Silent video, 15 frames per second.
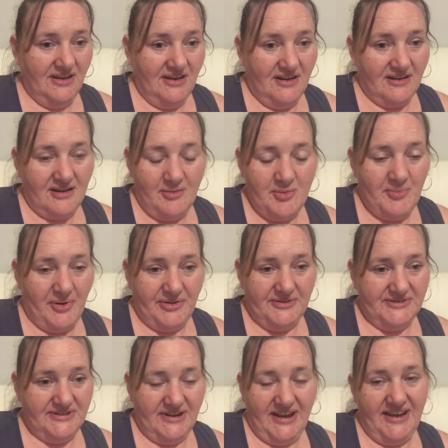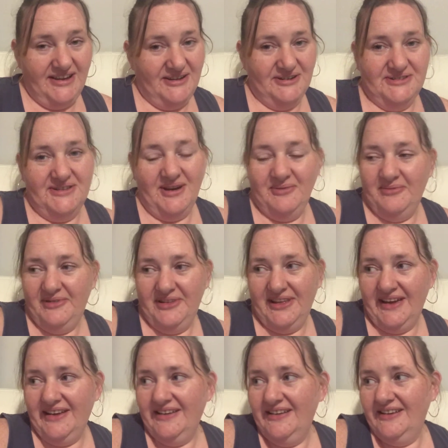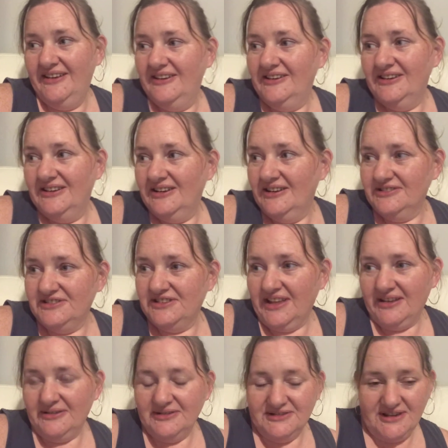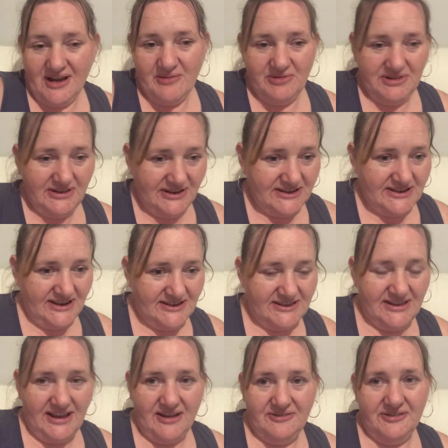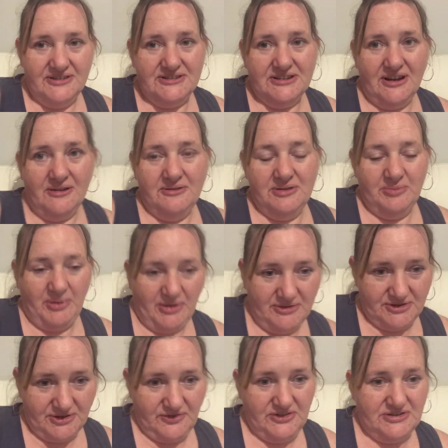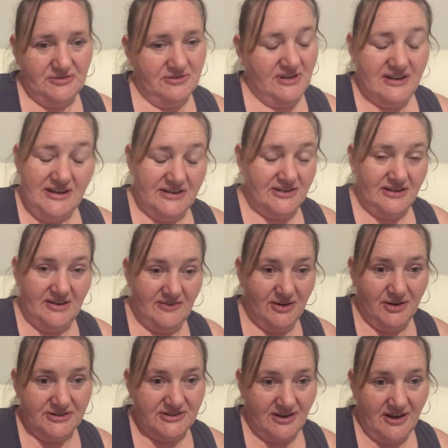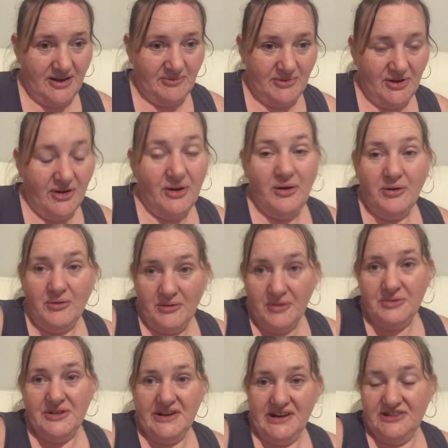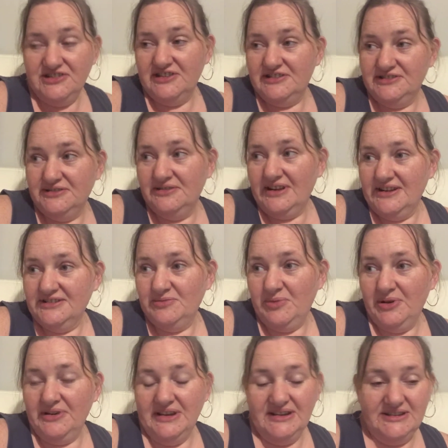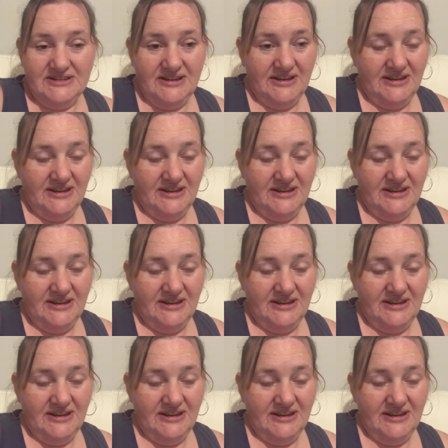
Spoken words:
Can't be bothered. I ain't got time for that. I just ain't got time, and then it takes the effort to go to the post office and all that, and I don't have a lot of time or the energy to do that, to be honest.